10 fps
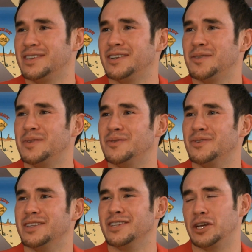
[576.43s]
You know what I mean?
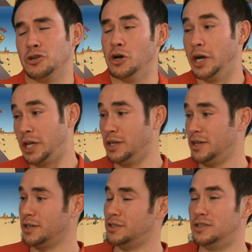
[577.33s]
Where they're like, no, I can't
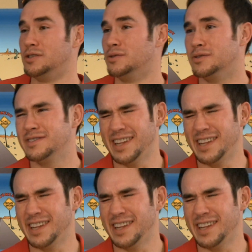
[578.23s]
talk to you.